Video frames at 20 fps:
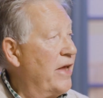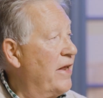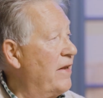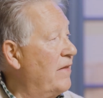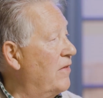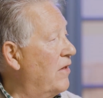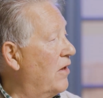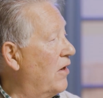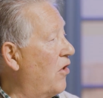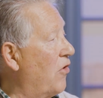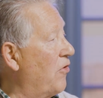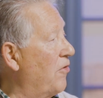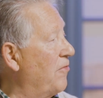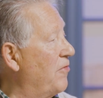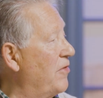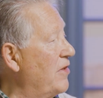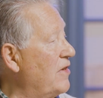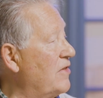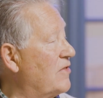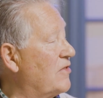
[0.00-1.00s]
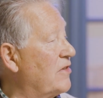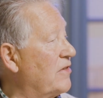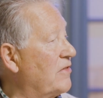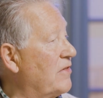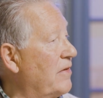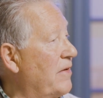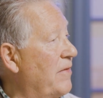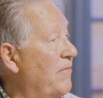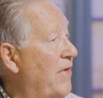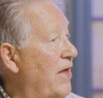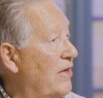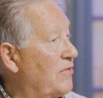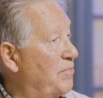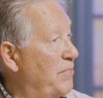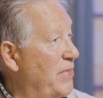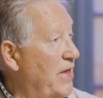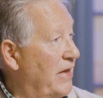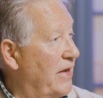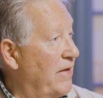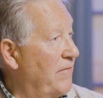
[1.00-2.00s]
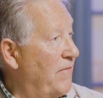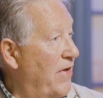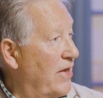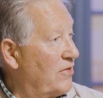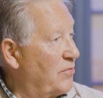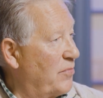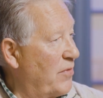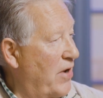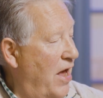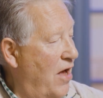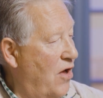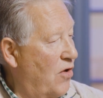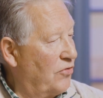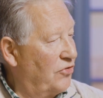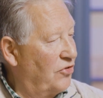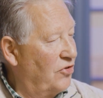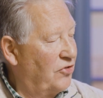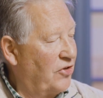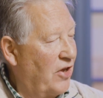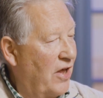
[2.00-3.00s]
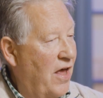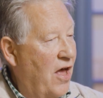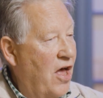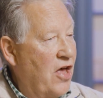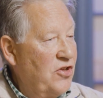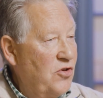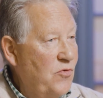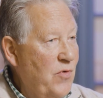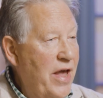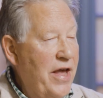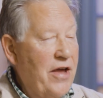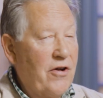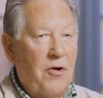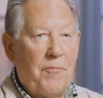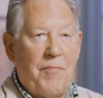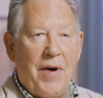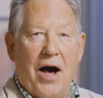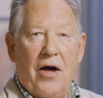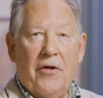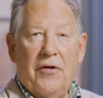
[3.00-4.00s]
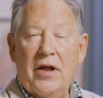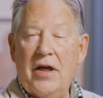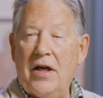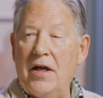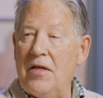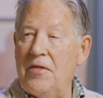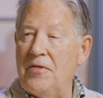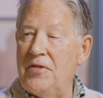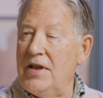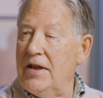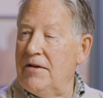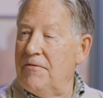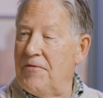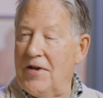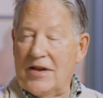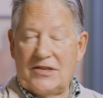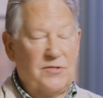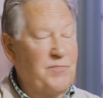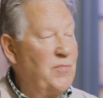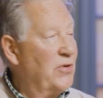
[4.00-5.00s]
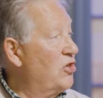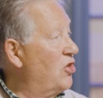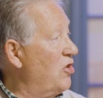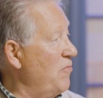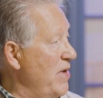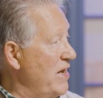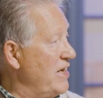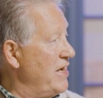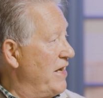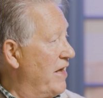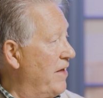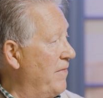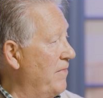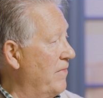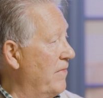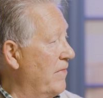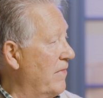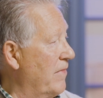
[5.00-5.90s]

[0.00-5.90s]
in a lot of these big investment houses, you hear about the investment committee.